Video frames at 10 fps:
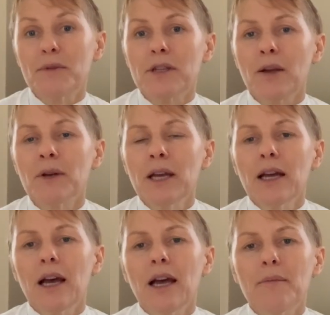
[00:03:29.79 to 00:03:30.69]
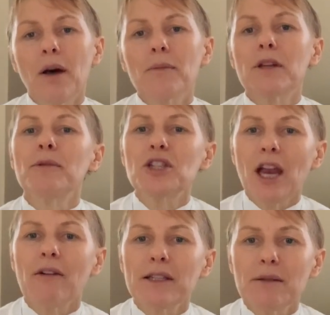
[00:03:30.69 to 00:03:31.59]
So I'm going to be
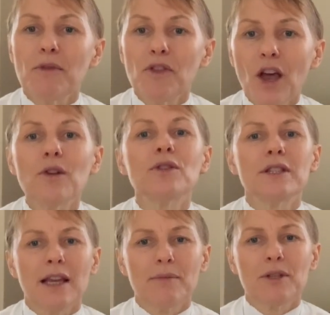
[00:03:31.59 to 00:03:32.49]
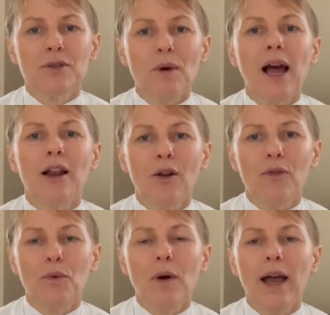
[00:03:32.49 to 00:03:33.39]
sharing some of those tips as well
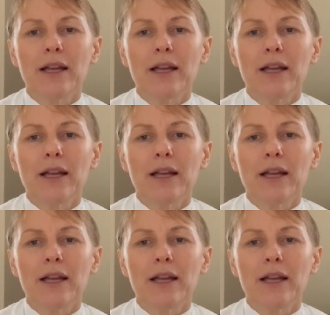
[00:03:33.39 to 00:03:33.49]
along the way,